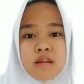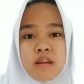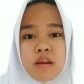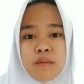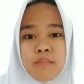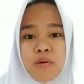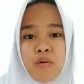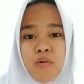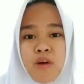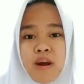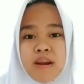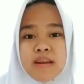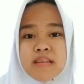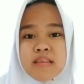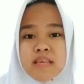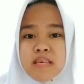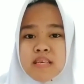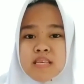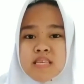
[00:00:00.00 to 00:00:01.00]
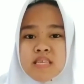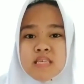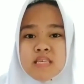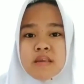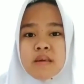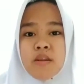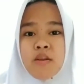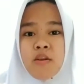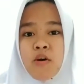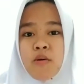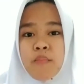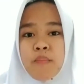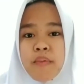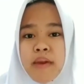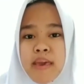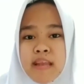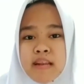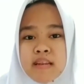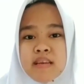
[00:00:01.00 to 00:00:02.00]
Number 1 is no
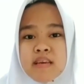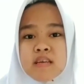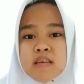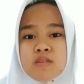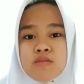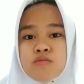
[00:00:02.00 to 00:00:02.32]
pain,